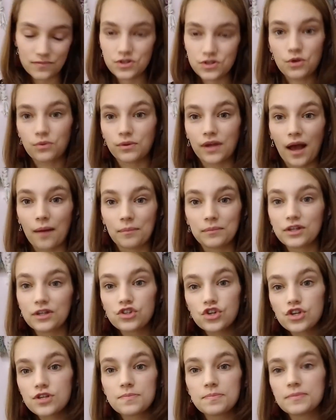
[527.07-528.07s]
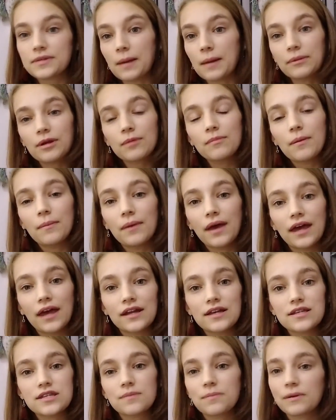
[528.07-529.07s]
so yeah, it's just time commitment
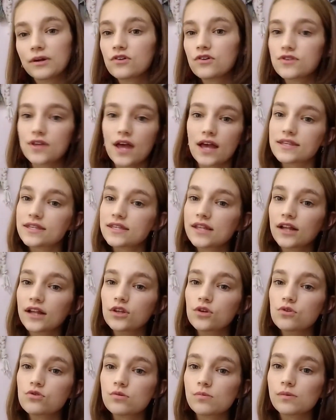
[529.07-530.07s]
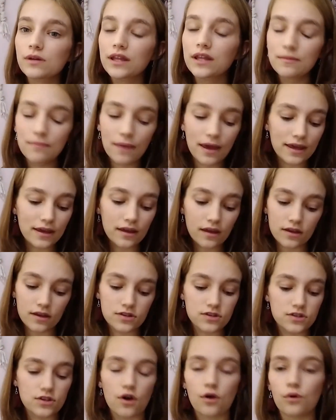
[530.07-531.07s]
and it's a bigger size than I usually make.
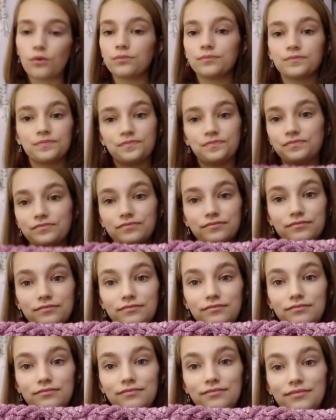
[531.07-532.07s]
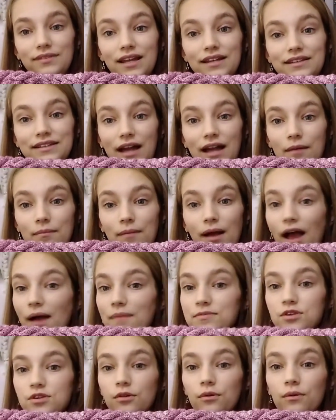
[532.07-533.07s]
So yeah,
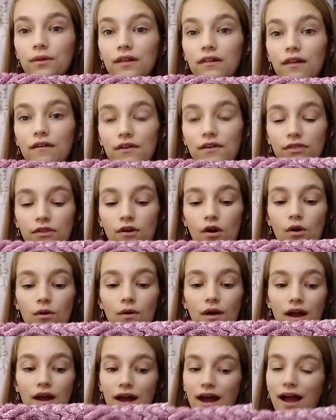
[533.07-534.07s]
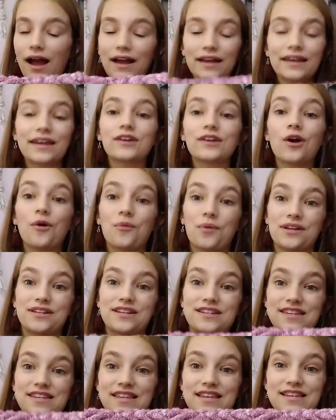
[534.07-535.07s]
absolutely love it though. I cannot
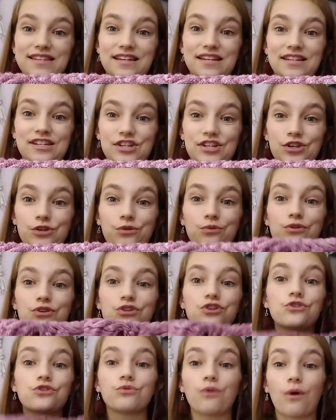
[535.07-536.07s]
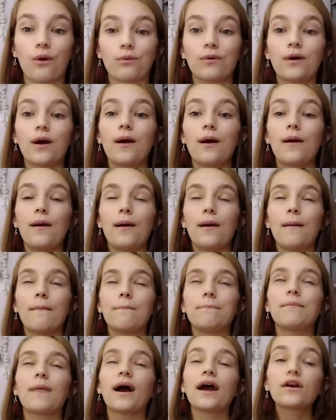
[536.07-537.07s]
wait to see this continue to grow.
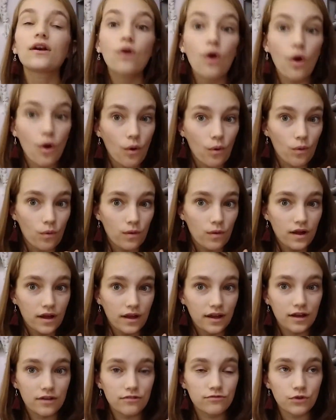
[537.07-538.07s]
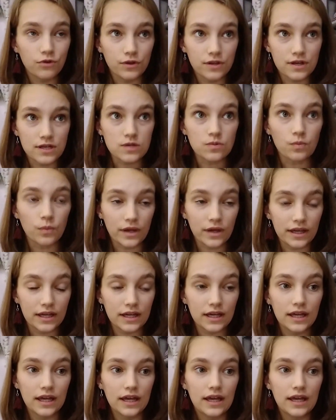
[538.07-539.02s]
My goal for this week